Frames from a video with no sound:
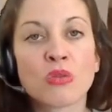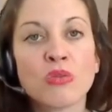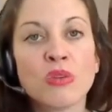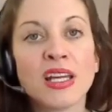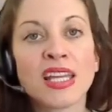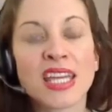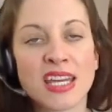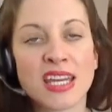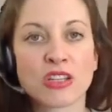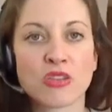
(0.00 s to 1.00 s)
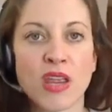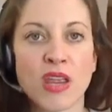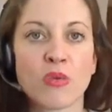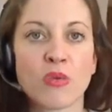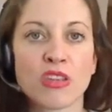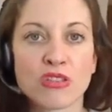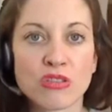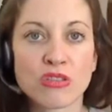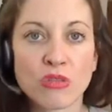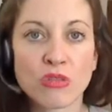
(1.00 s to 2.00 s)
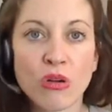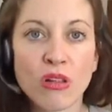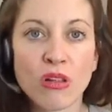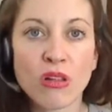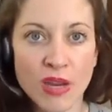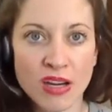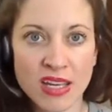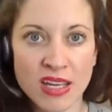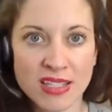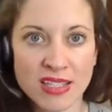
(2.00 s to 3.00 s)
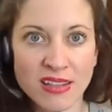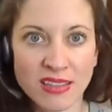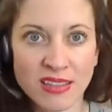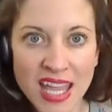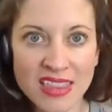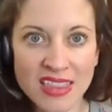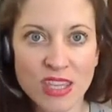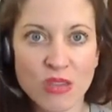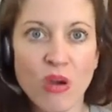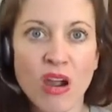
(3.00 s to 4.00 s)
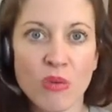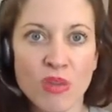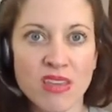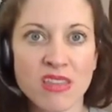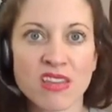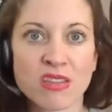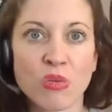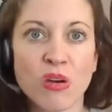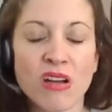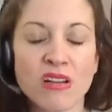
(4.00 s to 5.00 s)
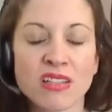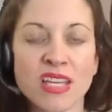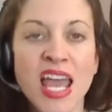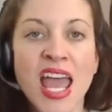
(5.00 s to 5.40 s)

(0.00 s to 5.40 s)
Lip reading: really integrate with your soul awareness and the light that you are within this world,